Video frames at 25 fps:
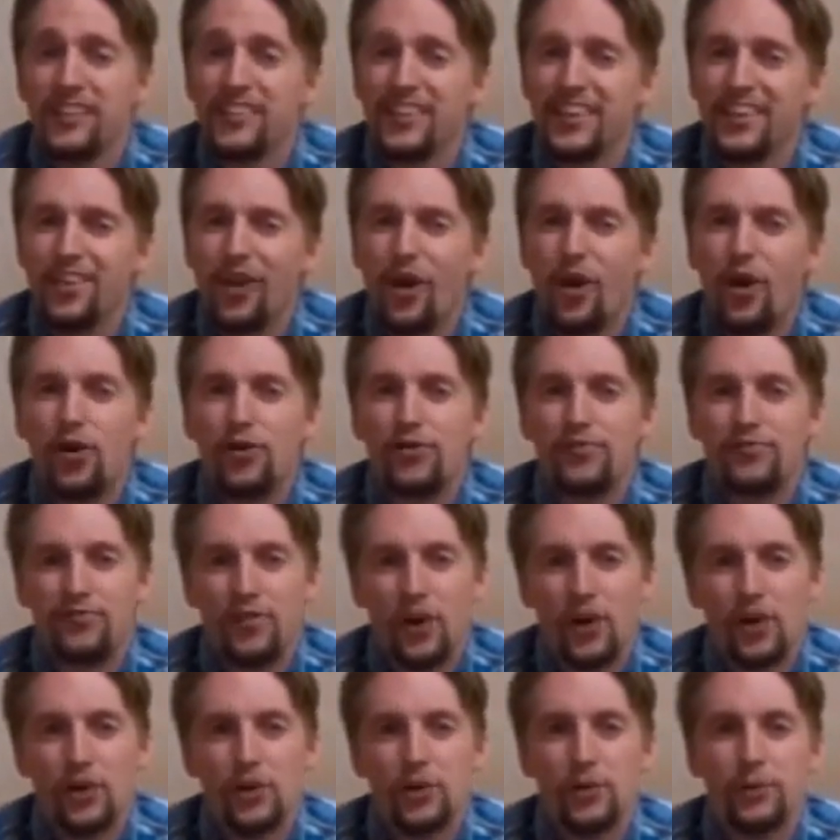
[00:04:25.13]
they all
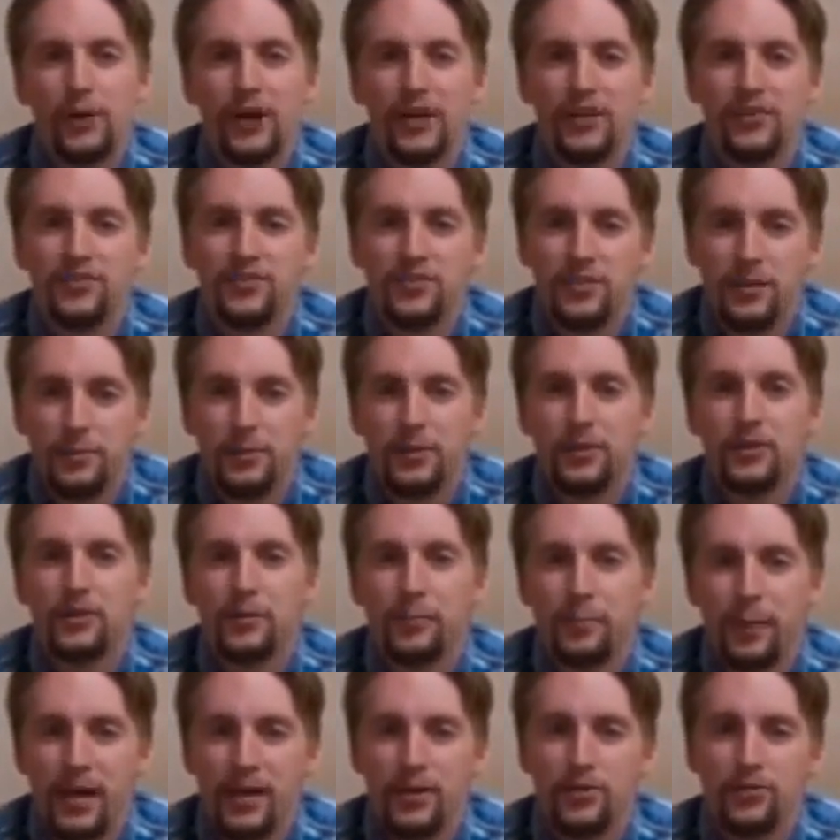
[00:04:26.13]
follow a similar
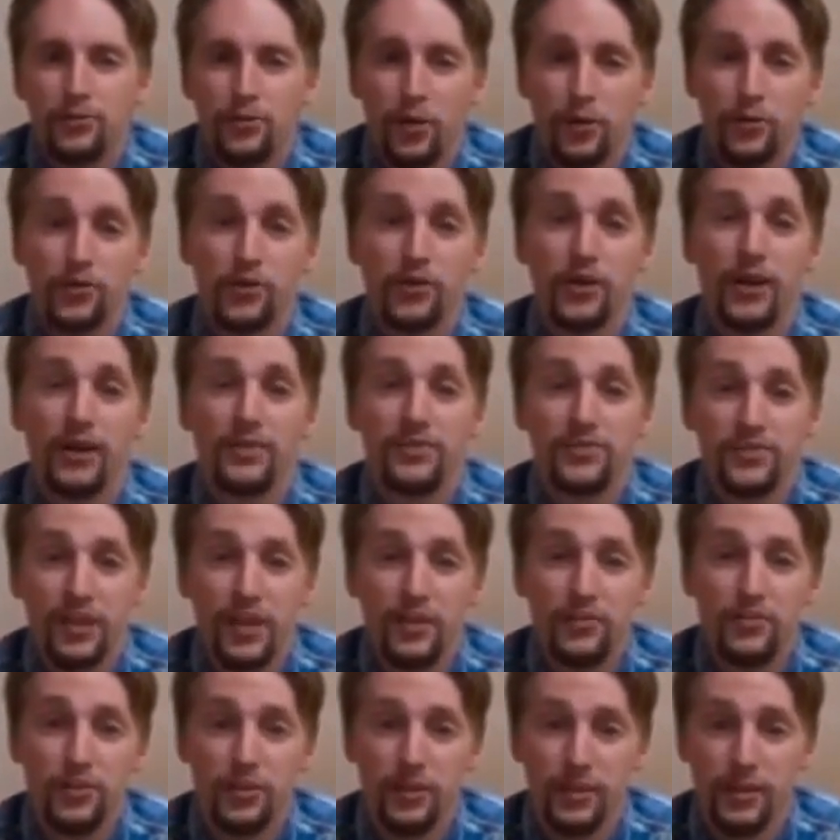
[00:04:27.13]
pay structure and
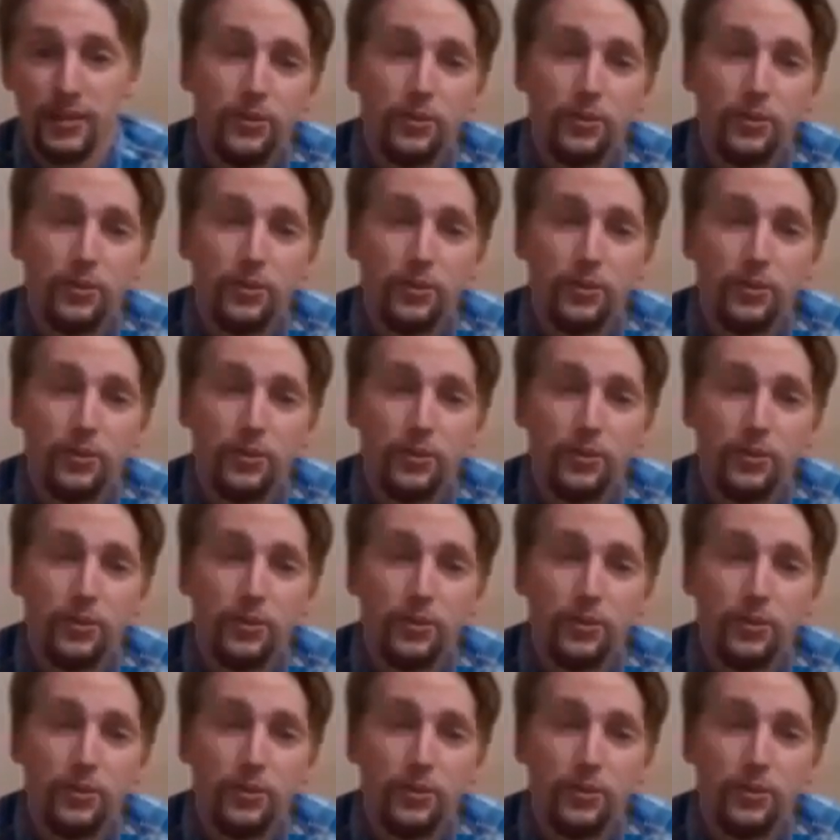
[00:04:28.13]
scheduling.